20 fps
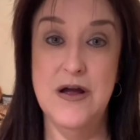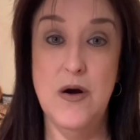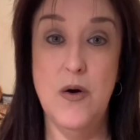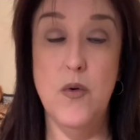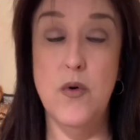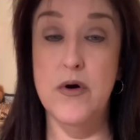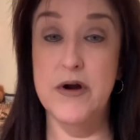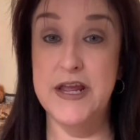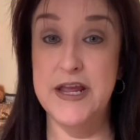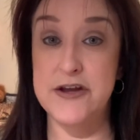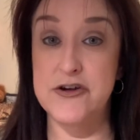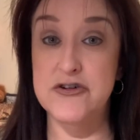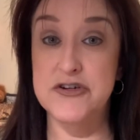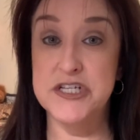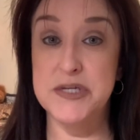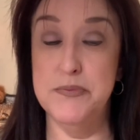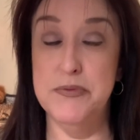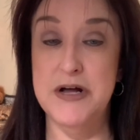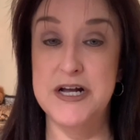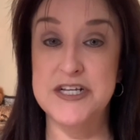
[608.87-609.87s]
or get your
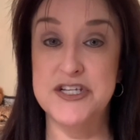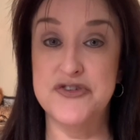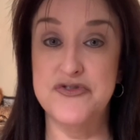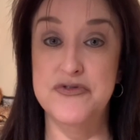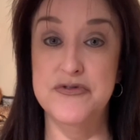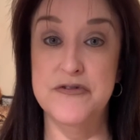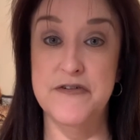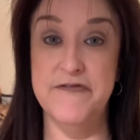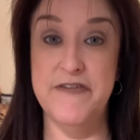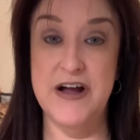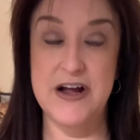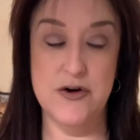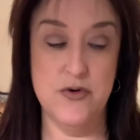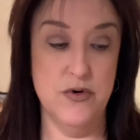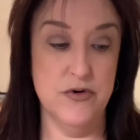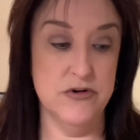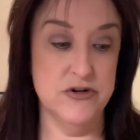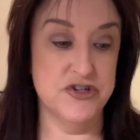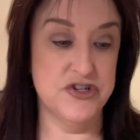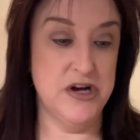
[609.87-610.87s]
supplies through the Fat
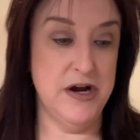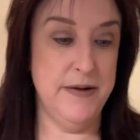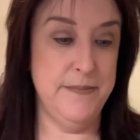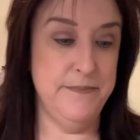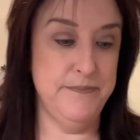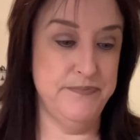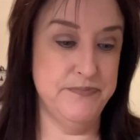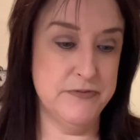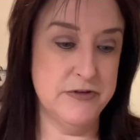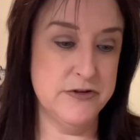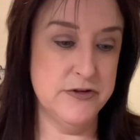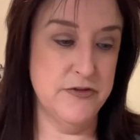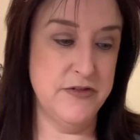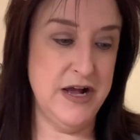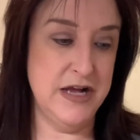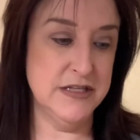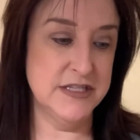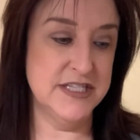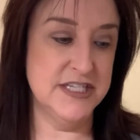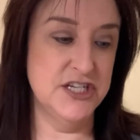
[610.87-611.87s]
Quarter Shop. So
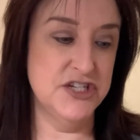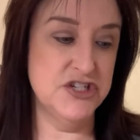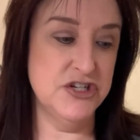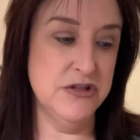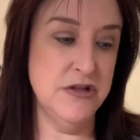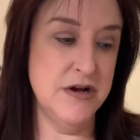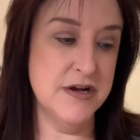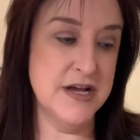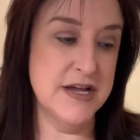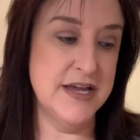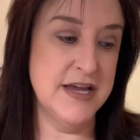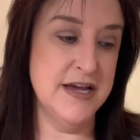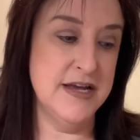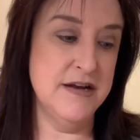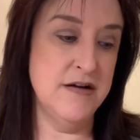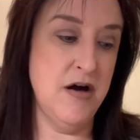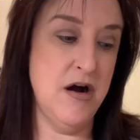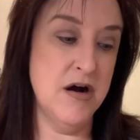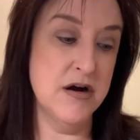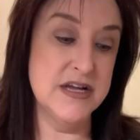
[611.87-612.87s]
that stitch along again,
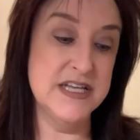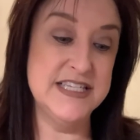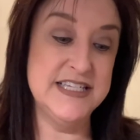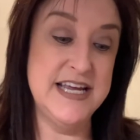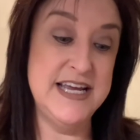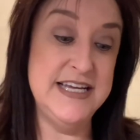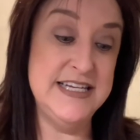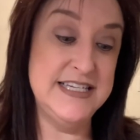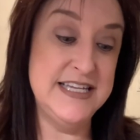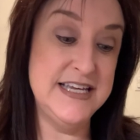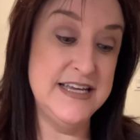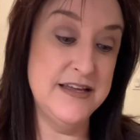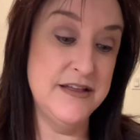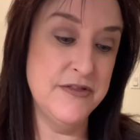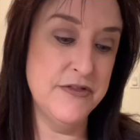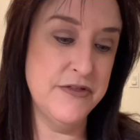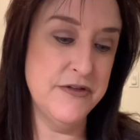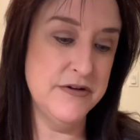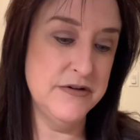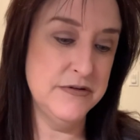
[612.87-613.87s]
August
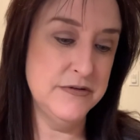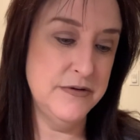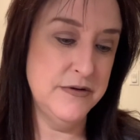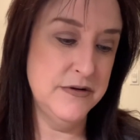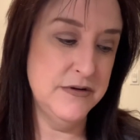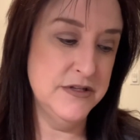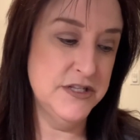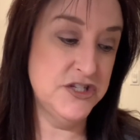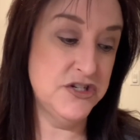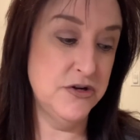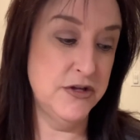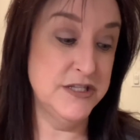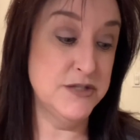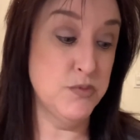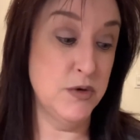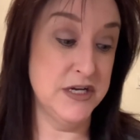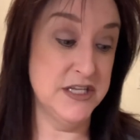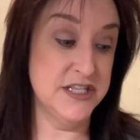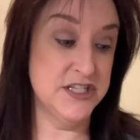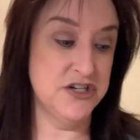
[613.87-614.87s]
18th is
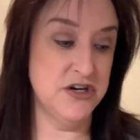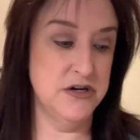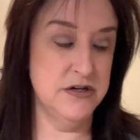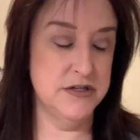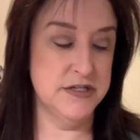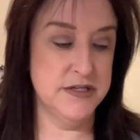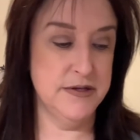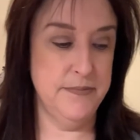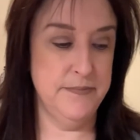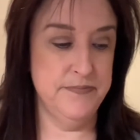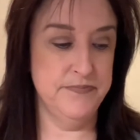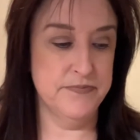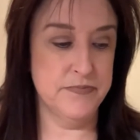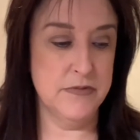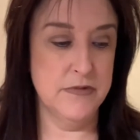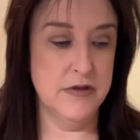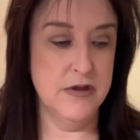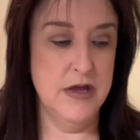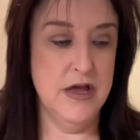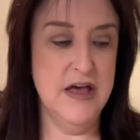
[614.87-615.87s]
when it starts.
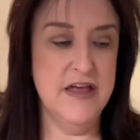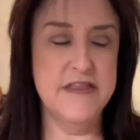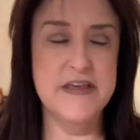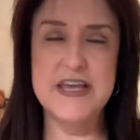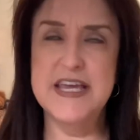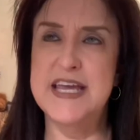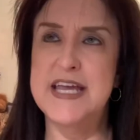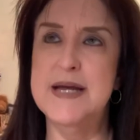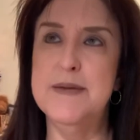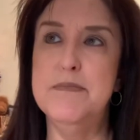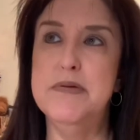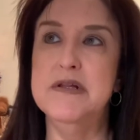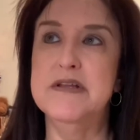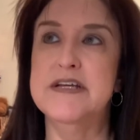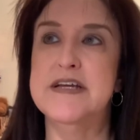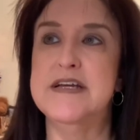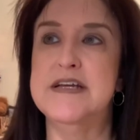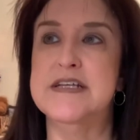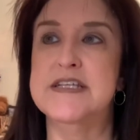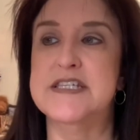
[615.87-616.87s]
I think
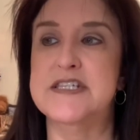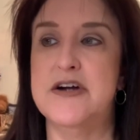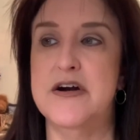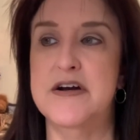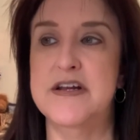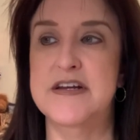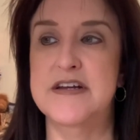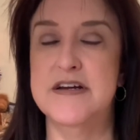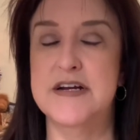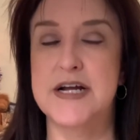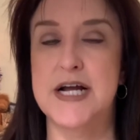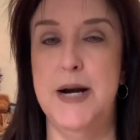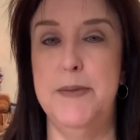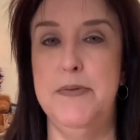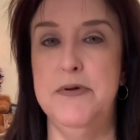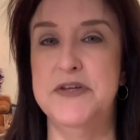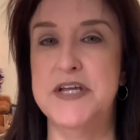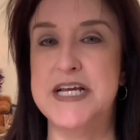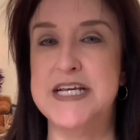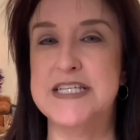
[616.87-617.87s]
Kimberly is starting it a
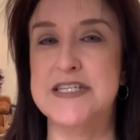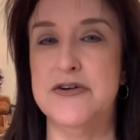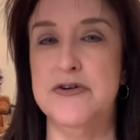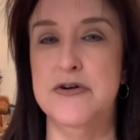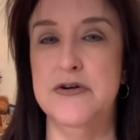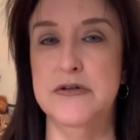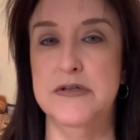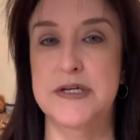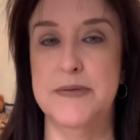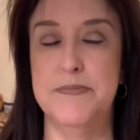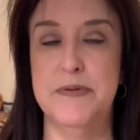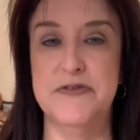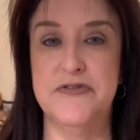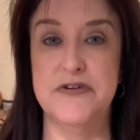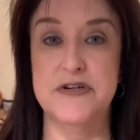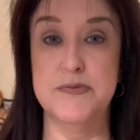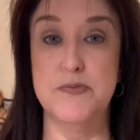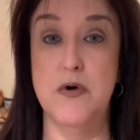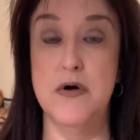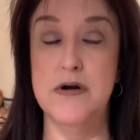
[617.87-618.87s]
couple days early, but
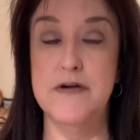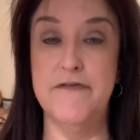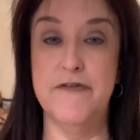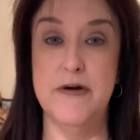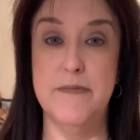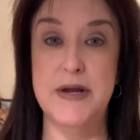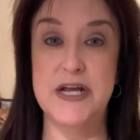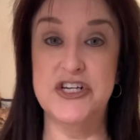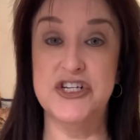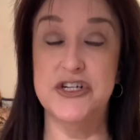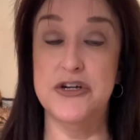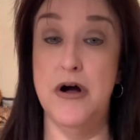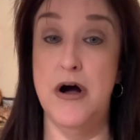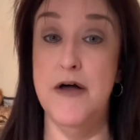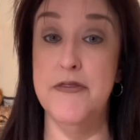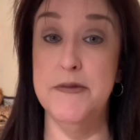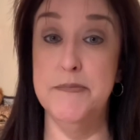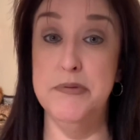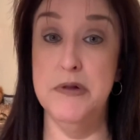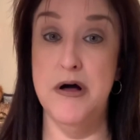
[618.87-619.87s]
there's more information
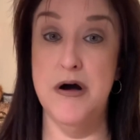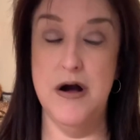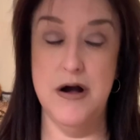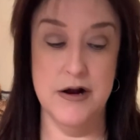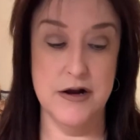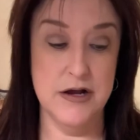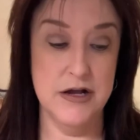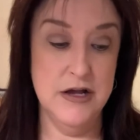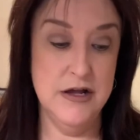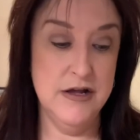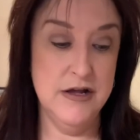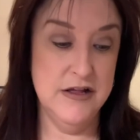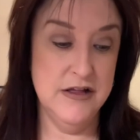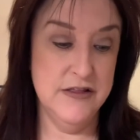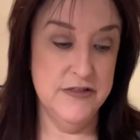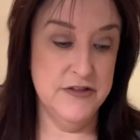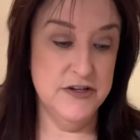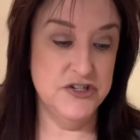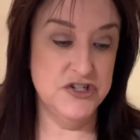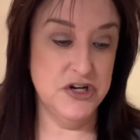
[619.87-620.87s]
on the blog
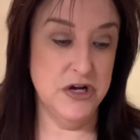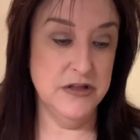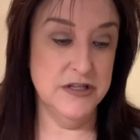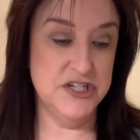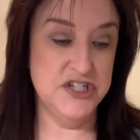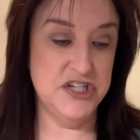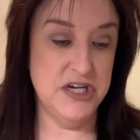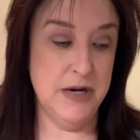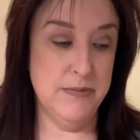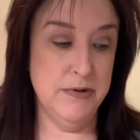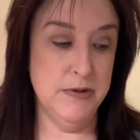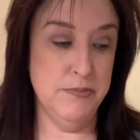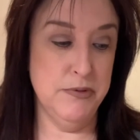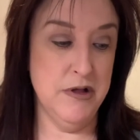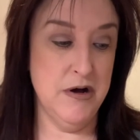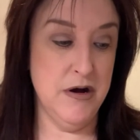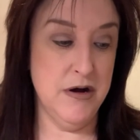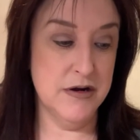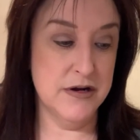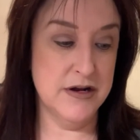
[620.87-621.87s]
the Jolly Jabber
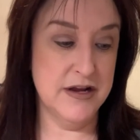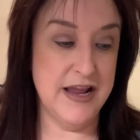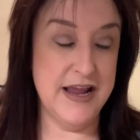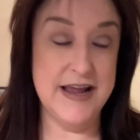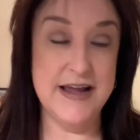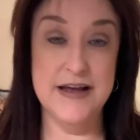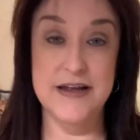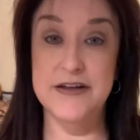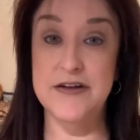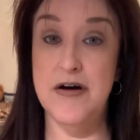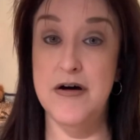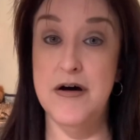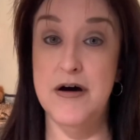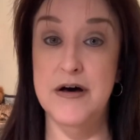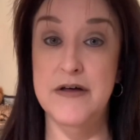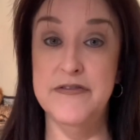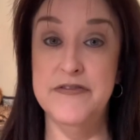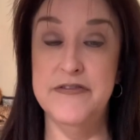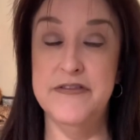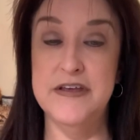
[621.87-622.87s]
blog and
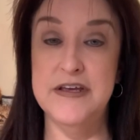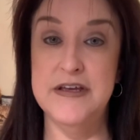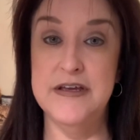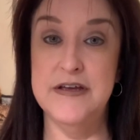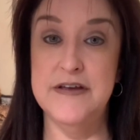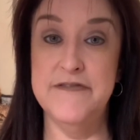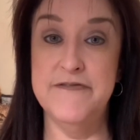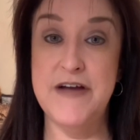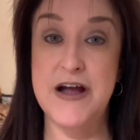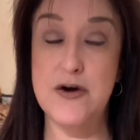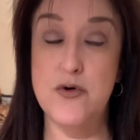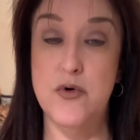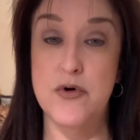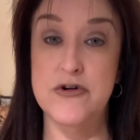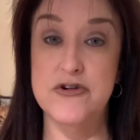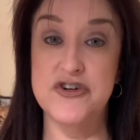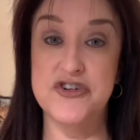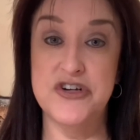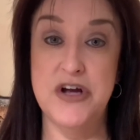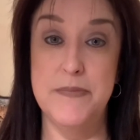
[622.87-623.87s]
on the Fat
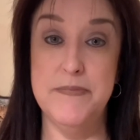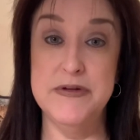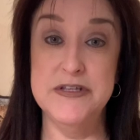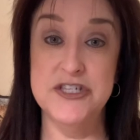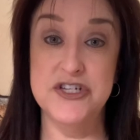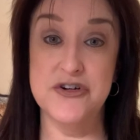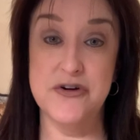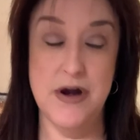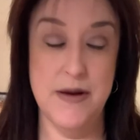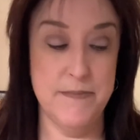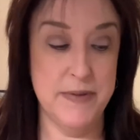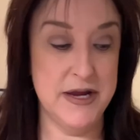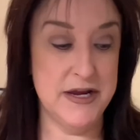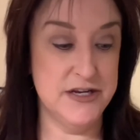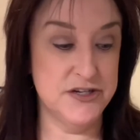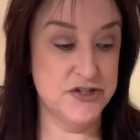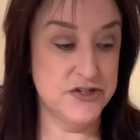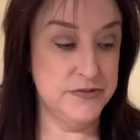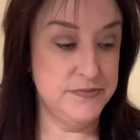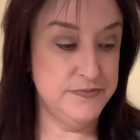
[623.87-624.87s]
Quarter Shop Instagram
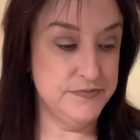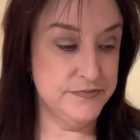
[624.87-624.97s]
page.